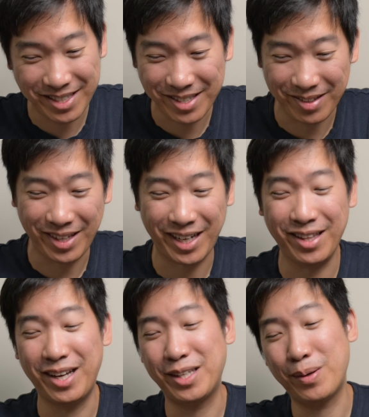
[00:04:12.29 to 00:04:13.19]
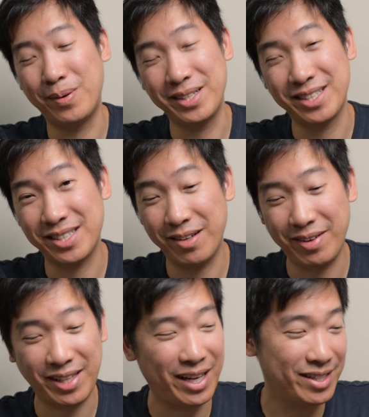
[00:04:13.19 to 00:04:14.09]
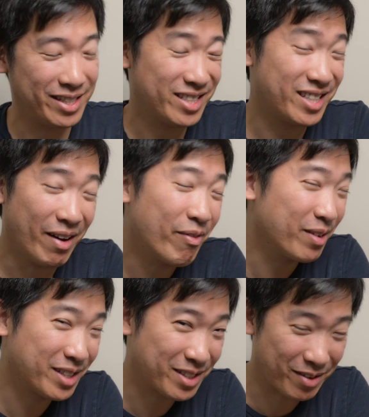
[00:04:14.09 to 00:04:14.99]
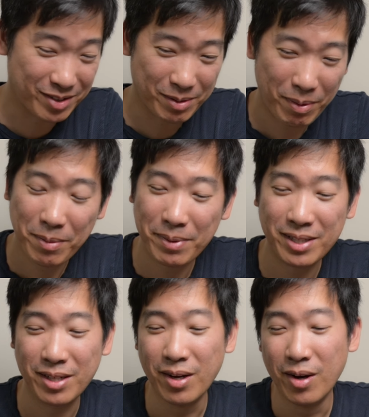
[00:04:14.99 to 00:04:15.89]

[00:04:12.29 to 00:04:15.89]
so like a lot of toys and stuff like that, this definitely serves a purpose,